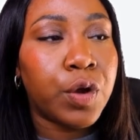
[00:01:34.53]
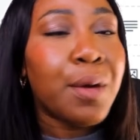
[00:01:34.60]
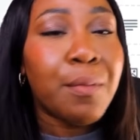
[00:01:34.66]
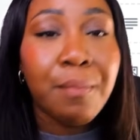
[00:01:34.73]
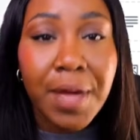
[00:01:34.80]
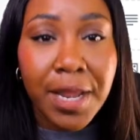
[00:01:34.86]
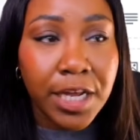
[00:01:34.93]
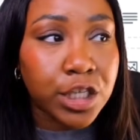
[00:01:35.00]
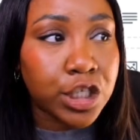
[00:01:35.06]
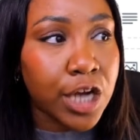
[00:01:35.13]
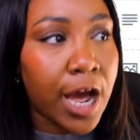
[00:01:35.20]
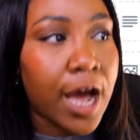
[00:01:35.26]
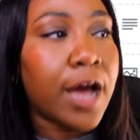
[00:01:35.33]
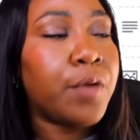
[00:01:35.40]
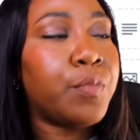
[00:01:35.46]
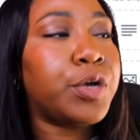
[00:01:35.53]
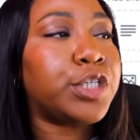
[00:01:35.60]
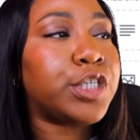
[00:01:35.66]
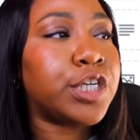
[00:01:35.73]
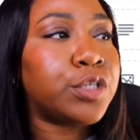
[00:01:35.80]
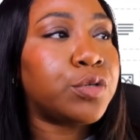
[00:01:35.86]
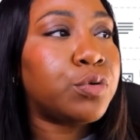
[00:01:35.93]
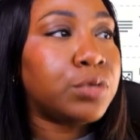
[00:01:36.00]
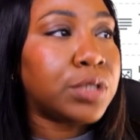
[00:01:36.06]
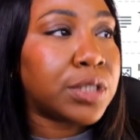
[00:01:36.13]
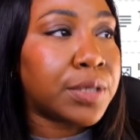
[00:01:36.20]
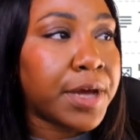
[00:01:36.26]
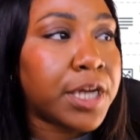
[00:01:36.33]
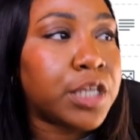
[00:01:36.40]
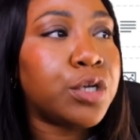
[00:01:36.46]
ManyChat, which is an
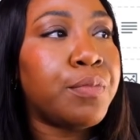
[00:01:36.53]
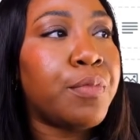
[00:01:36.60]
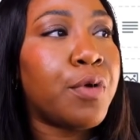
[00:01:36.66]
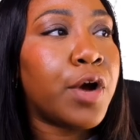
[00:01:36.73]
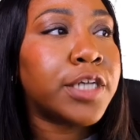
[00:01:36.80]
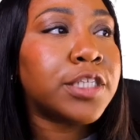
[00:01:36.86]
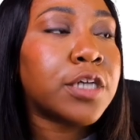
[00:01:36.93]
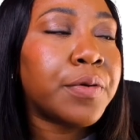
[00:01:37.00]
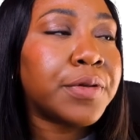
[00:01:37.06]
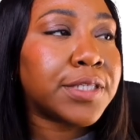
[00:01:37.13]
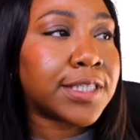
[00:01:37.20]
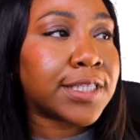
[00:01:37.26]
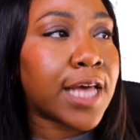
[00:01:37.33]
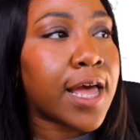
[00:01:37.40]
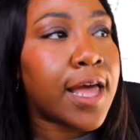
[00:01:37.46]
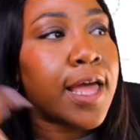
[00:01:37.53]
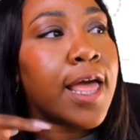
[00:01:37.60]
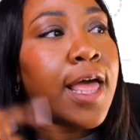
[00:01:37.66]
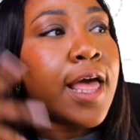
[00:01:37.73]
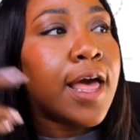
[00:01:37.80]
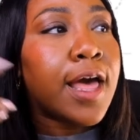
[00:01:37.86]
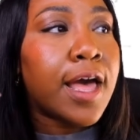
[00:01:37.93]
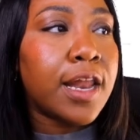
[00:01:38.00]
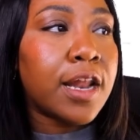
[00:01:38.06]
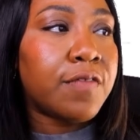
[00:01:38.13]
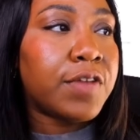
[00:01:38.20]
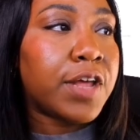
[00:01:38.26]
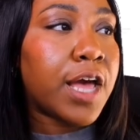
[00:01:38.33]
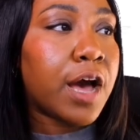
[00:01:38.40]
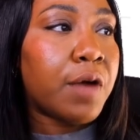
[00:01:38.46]
automation bot, is going to say, hey
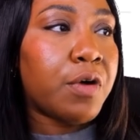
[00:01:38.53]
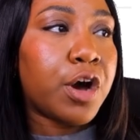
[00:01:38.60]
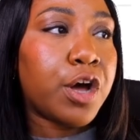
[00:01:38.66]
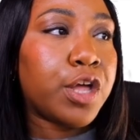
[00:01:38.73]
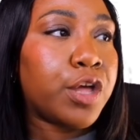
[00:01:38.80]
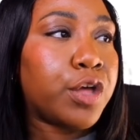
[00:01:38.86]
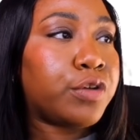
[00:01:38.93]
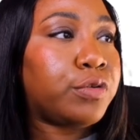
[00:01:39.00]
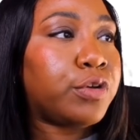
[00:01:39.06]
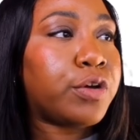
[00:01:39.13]
lovely, how are you?